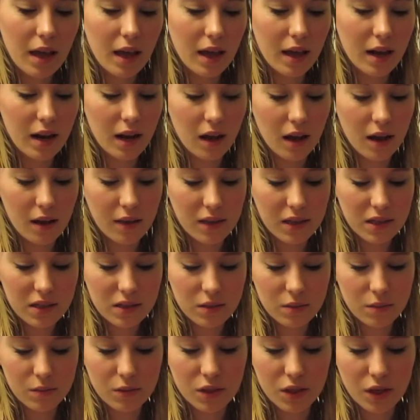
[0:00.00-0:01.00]
And I got this
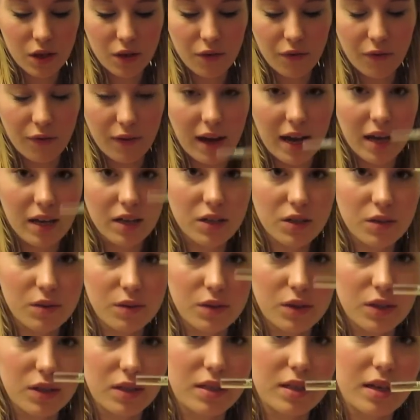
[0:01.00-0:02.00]
from Joe Fresh,
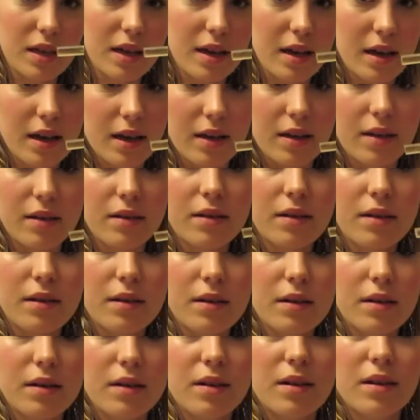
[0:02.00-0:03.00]
which is
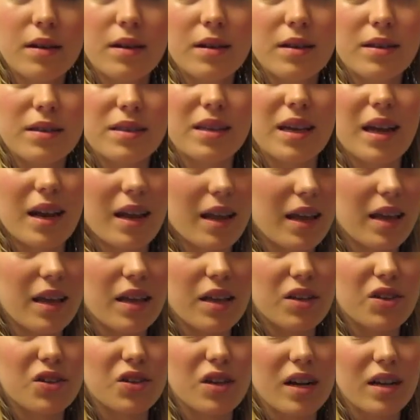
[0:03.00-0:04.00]
it's kind of like a
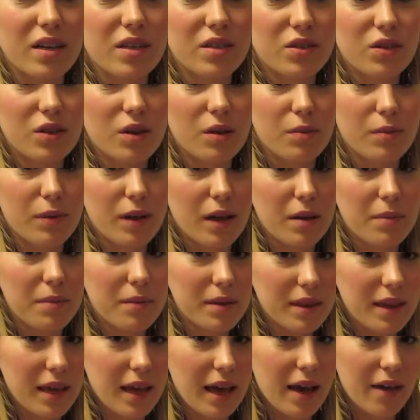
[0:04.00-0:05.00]
drugstore brand,
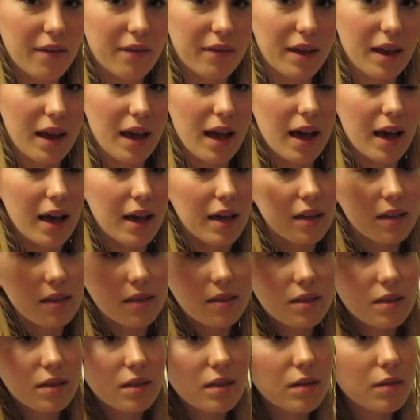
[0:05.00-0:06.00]
but they have it
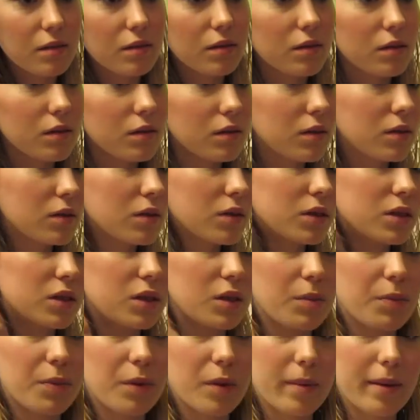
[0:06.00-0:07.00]
at
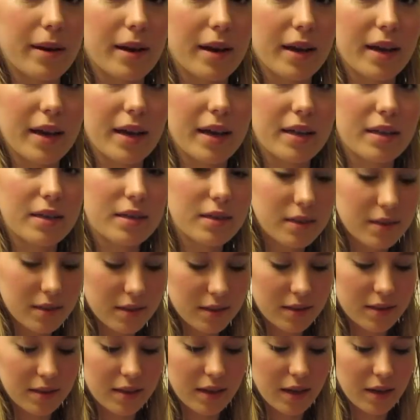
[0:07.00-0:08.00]
supermarkets.
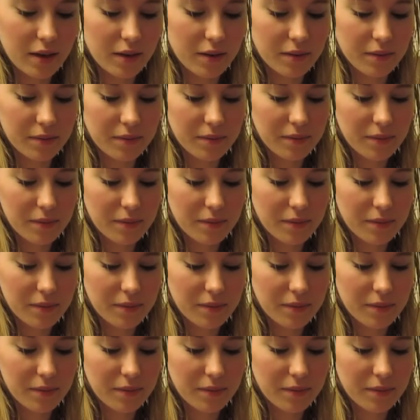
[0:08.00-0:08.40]
So